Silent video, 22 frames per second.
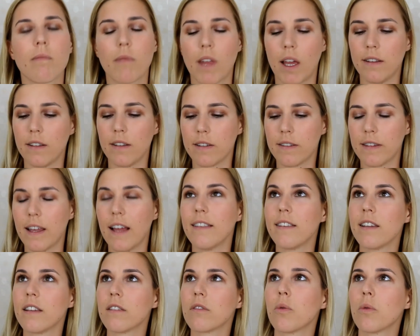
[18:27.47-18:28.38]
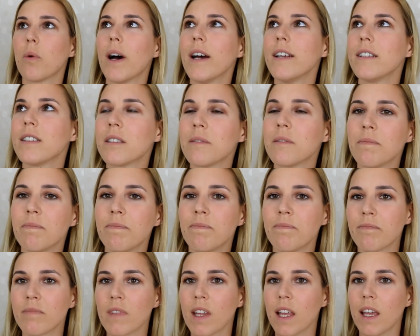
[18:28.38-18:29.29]
And the scent is quite...
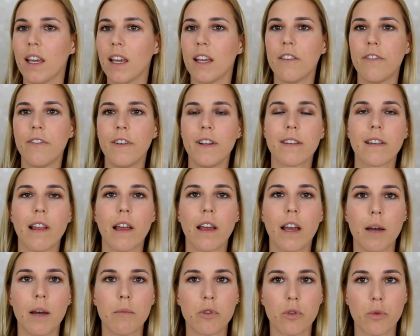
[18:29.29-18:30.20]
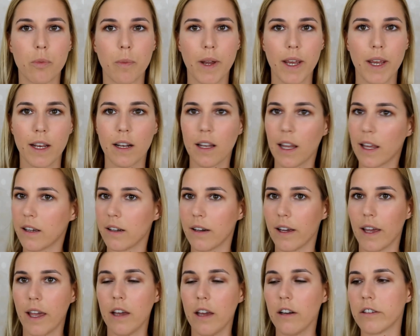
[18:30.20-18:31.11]
It feels like I'm spraying like a
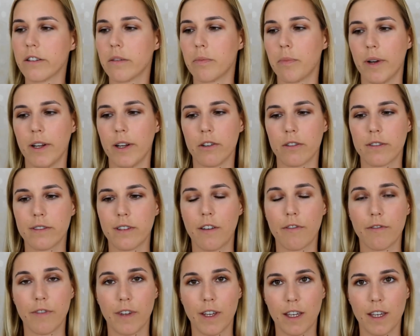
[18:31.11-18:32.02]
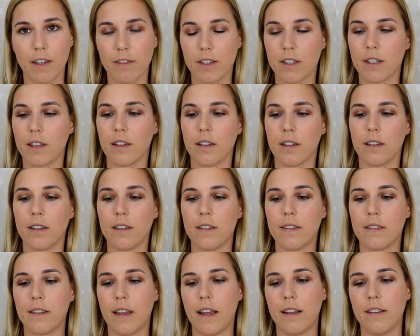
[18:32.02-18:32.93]
hairspray or something. Even the
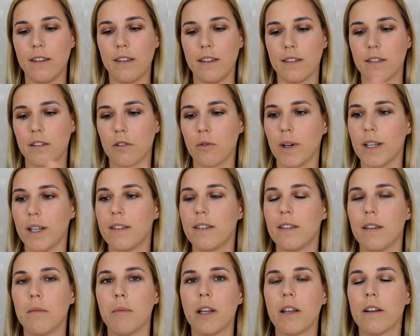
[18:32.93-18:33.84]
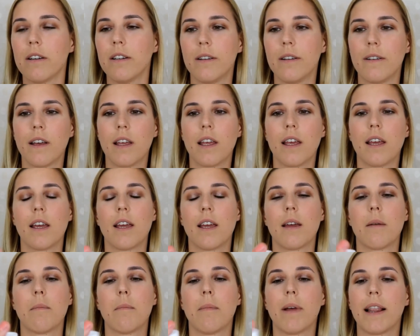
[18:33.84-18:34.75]
scent is quite similar.
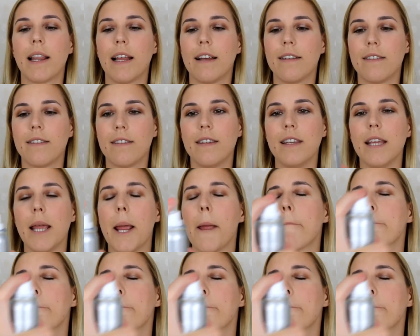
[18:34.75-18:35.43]
But let's see.